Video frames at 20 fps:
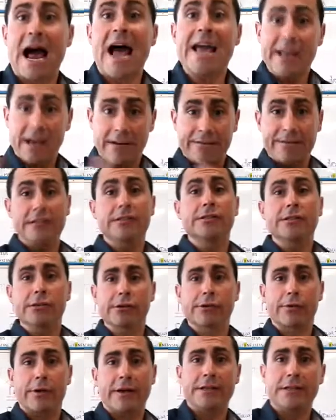I have
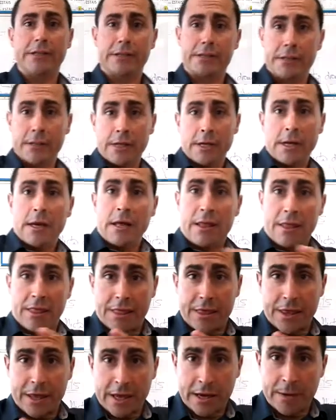integrated
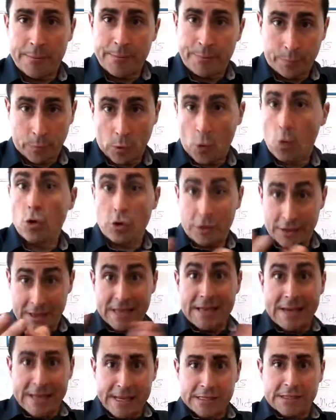there
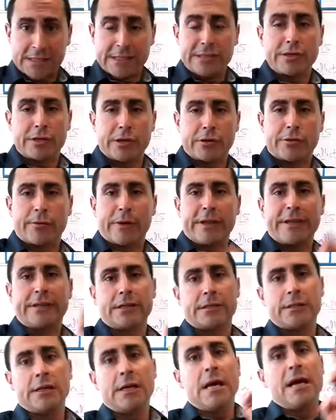is
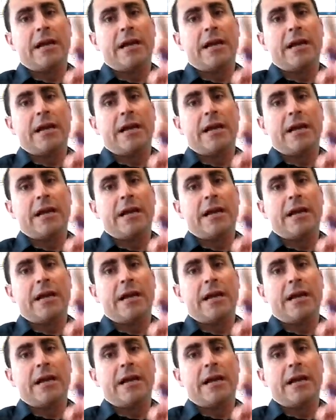integrated